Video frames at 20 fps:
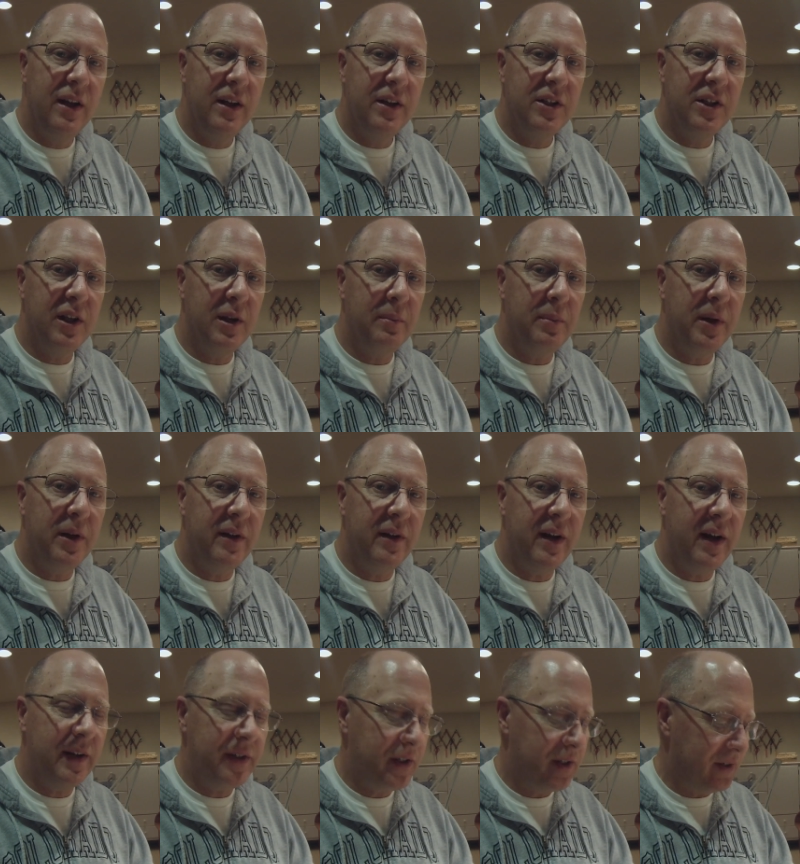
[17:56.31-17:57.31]
slip in
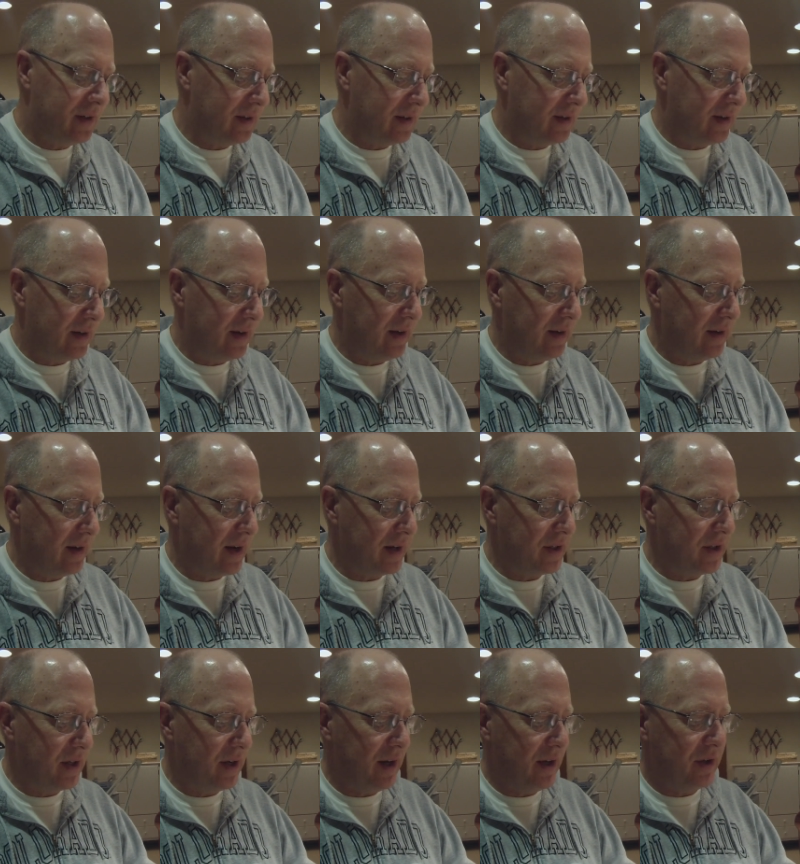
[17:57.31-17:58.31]
nice and
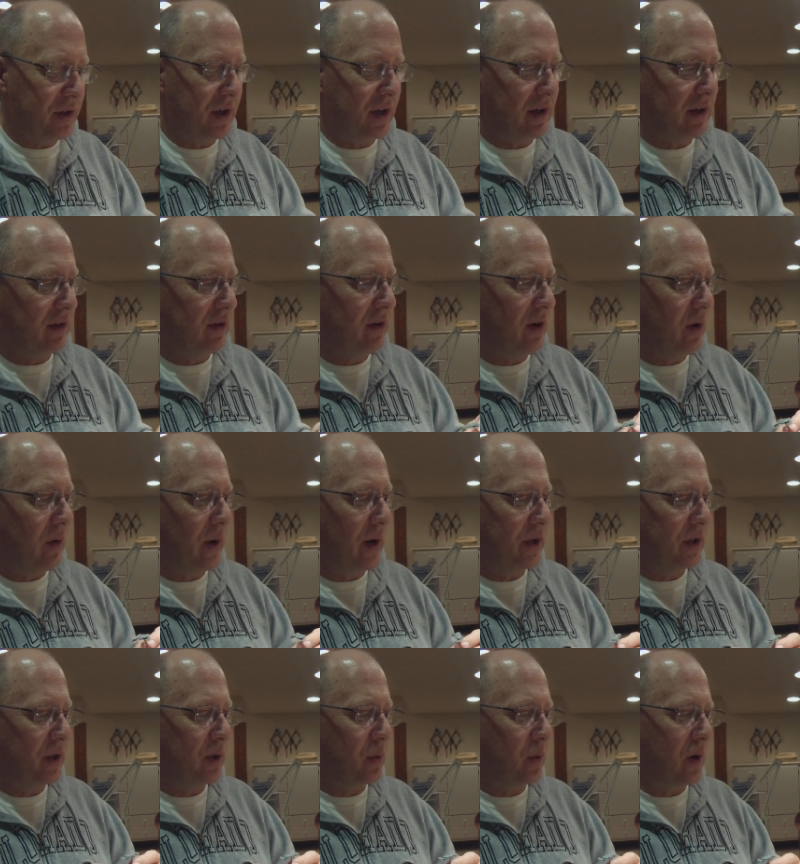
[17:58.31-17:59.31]
easy, no
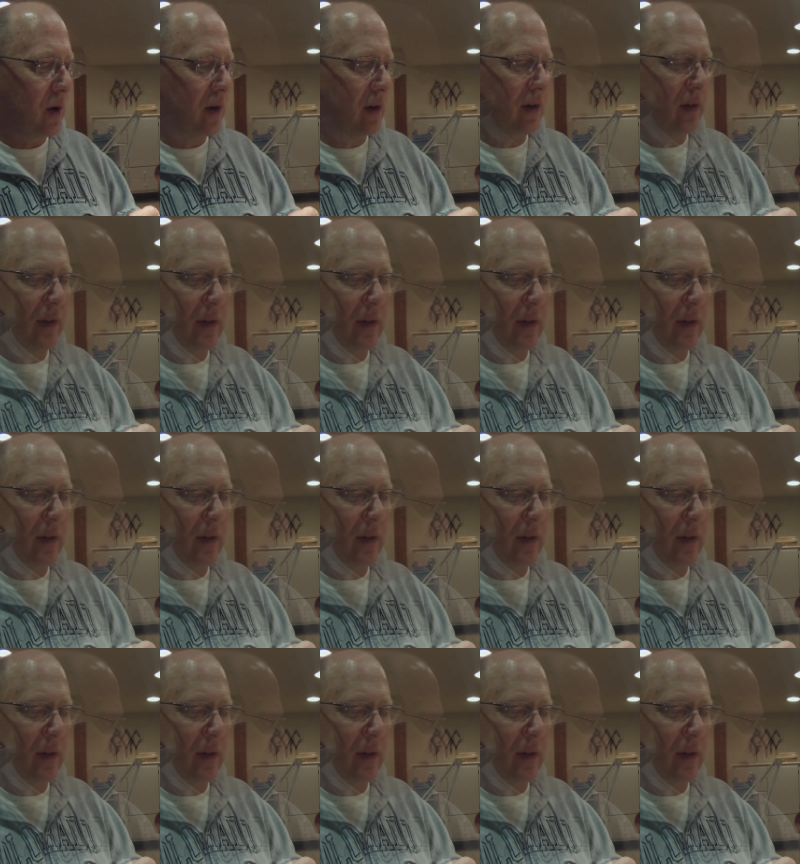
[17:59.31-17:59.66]
extra work.